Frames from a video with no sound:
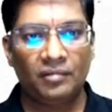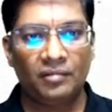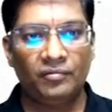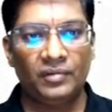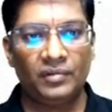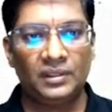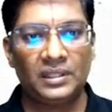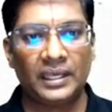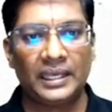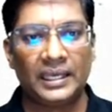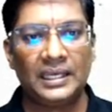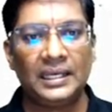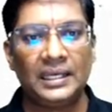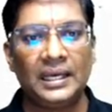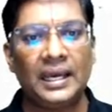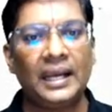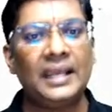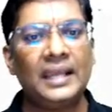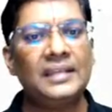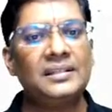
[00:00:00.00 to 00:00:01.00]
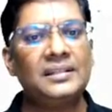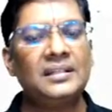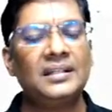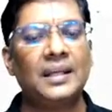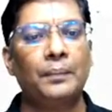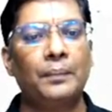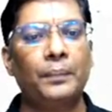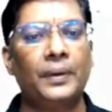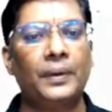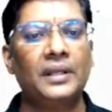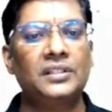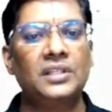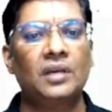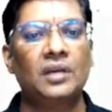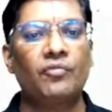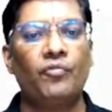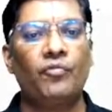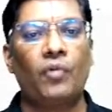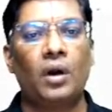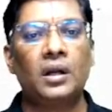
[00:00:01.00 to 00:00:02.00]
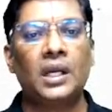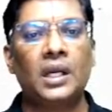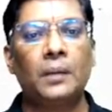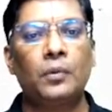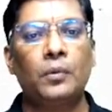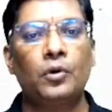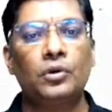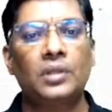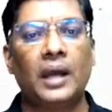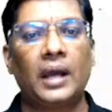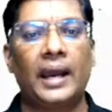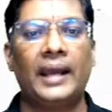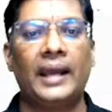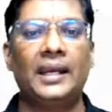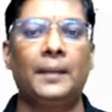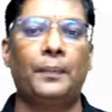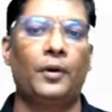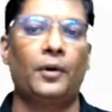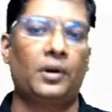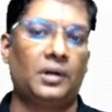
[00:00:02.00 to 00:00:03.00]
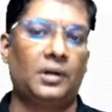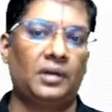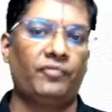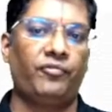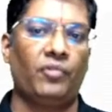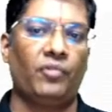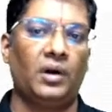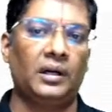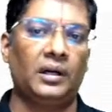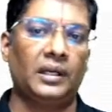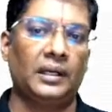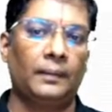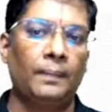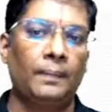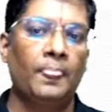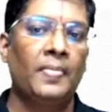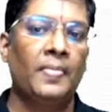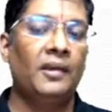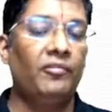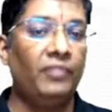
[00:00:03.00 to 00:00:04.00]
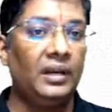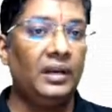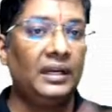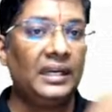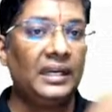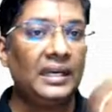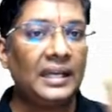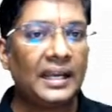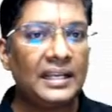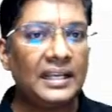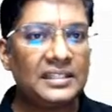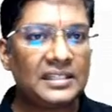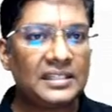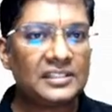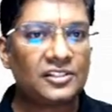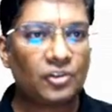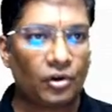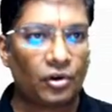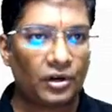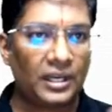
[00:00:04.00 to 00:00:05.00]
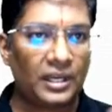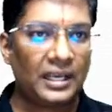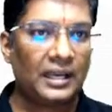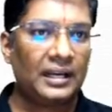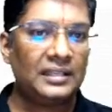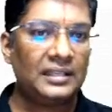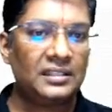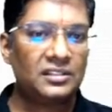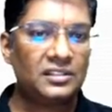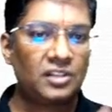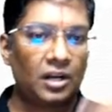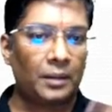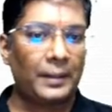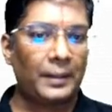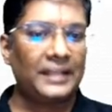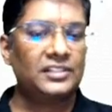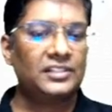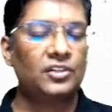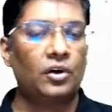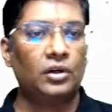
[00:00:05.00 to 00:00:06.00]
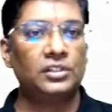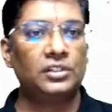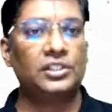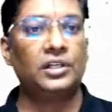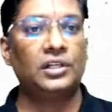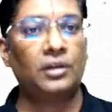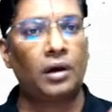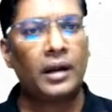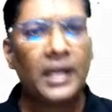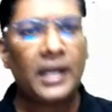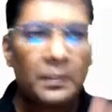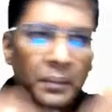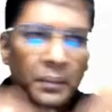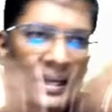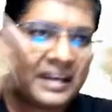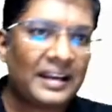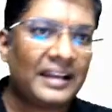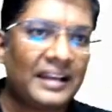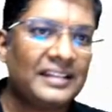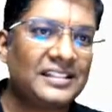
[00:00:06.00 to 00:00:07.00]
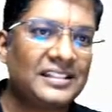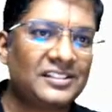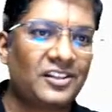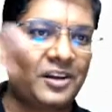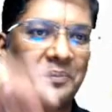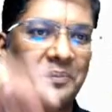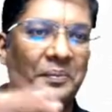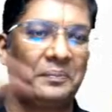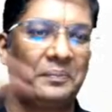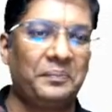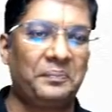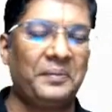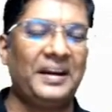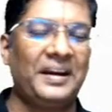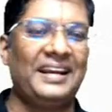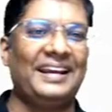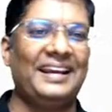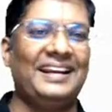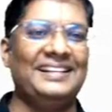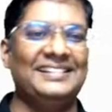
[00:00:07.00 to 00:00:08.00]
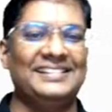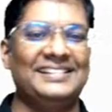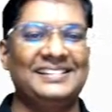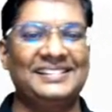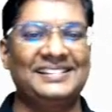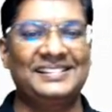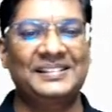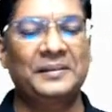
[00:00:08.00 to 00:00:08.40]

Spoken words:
With the increase in temperature, what about the ionic product of water? Will it increases or decreases or remains constant, or it may increases or it may decreases?